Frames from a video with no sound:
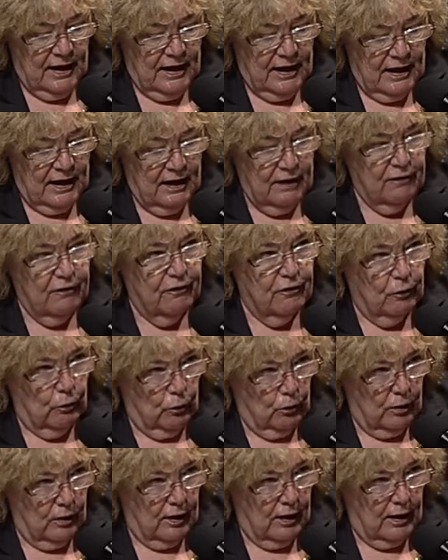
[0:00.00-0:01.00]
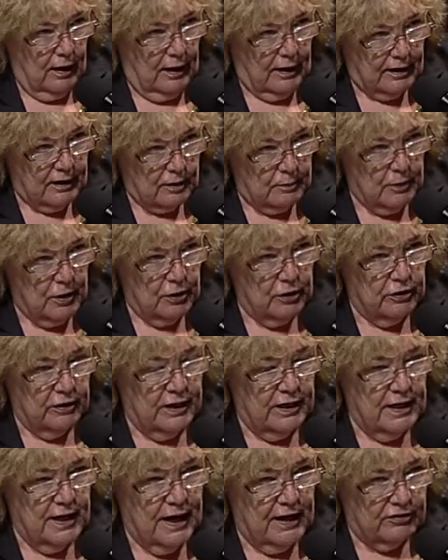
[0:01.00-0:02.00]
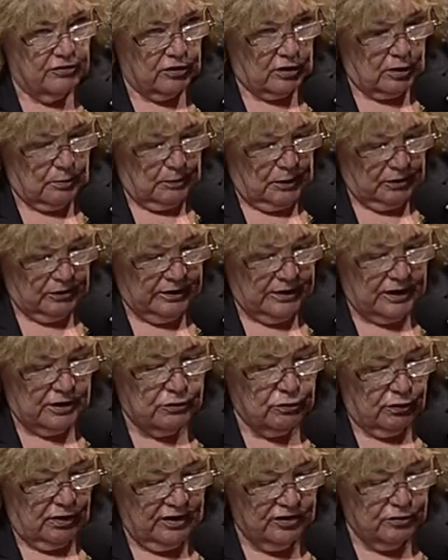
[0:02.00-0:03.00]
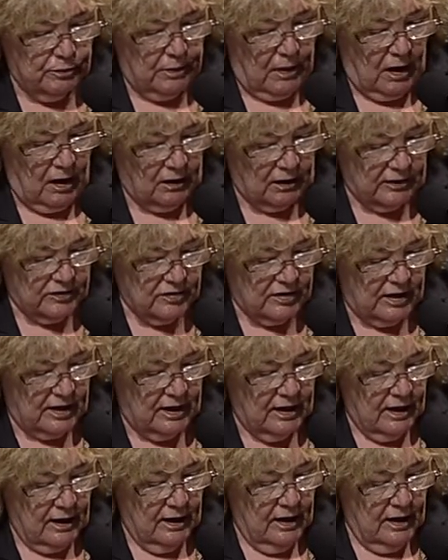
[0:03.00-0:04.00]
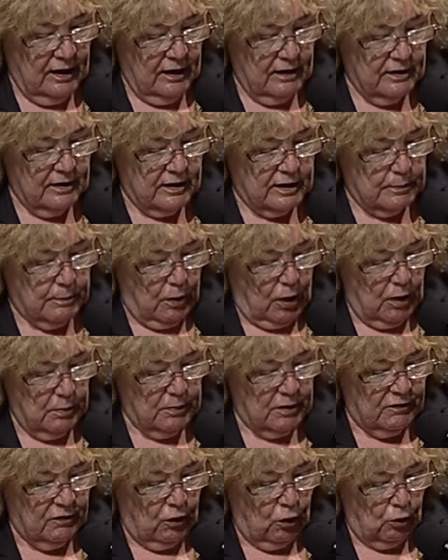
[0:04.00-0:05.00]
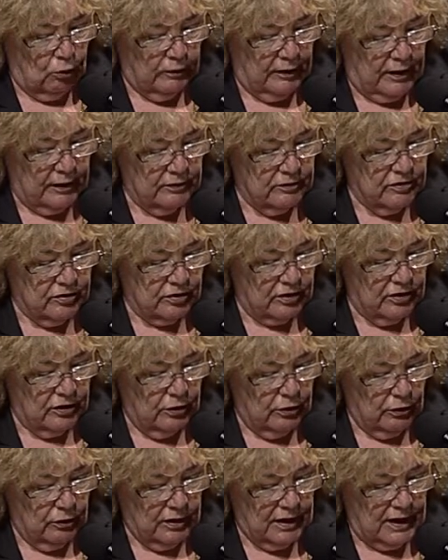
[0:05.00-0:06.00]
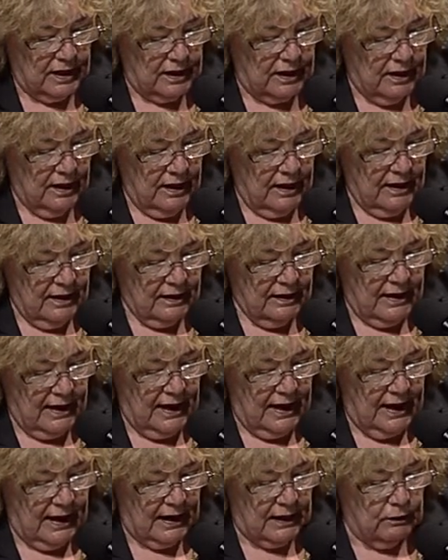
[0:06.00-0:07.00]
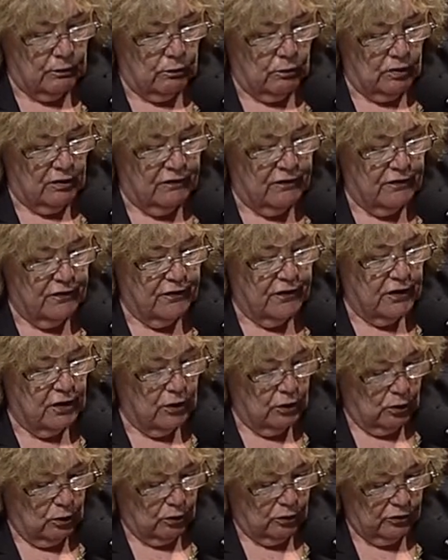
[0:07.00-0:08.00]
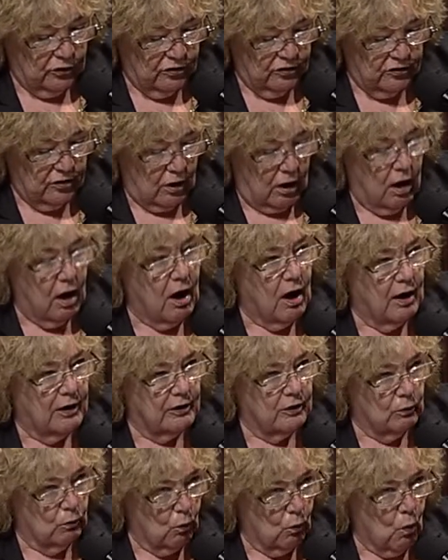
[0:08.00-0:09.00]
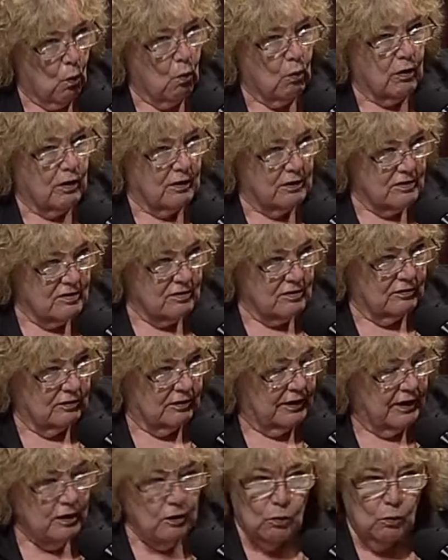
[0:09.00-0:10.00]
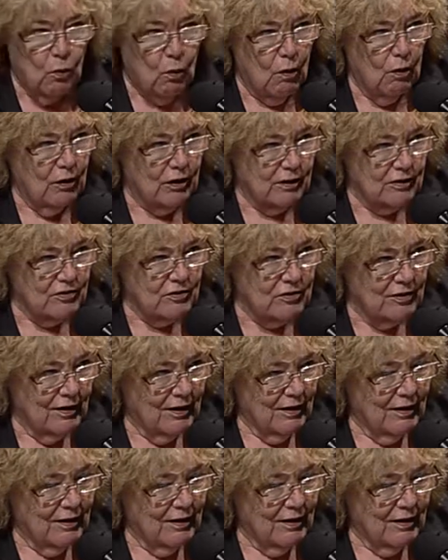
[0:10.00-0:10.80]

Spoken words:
if a community has a community trust policy, the Department of Homeland Security can refuse to honor warrants, legal warrants,